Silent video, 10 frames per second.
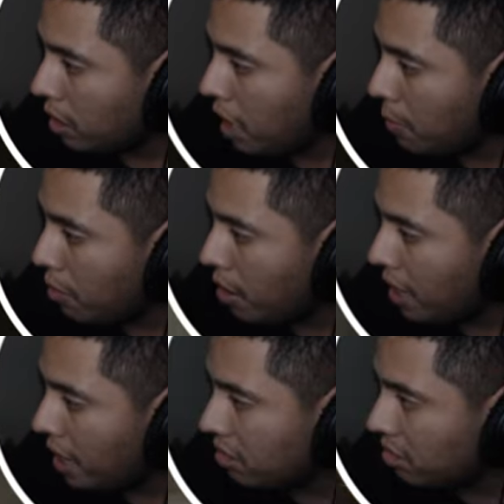Camera
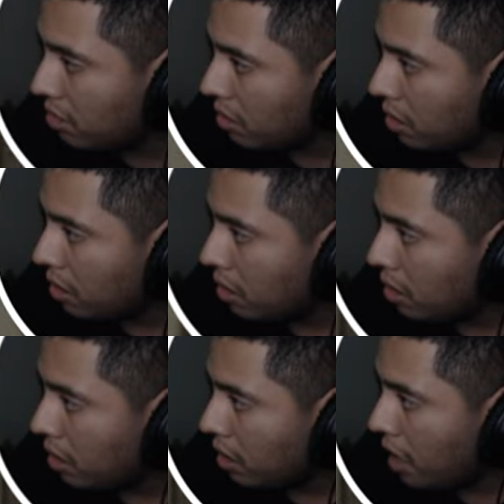8.
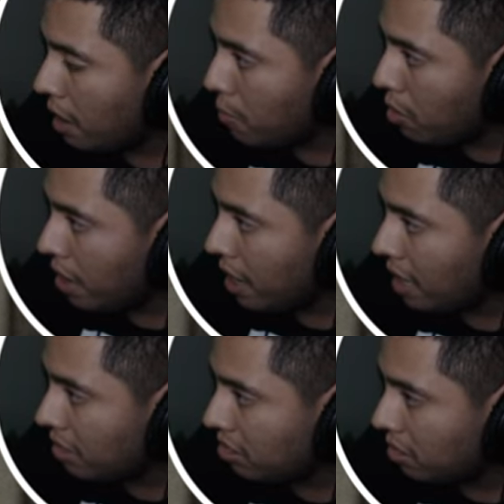Camera
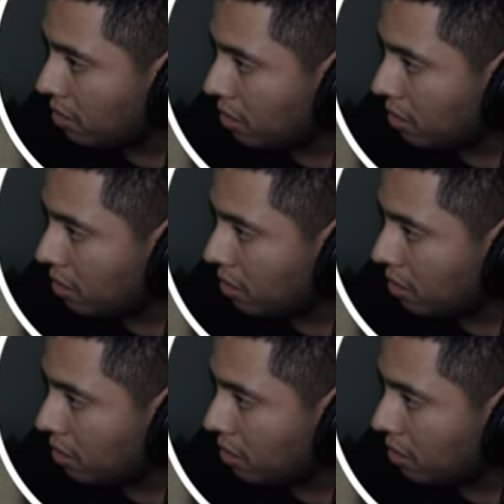8.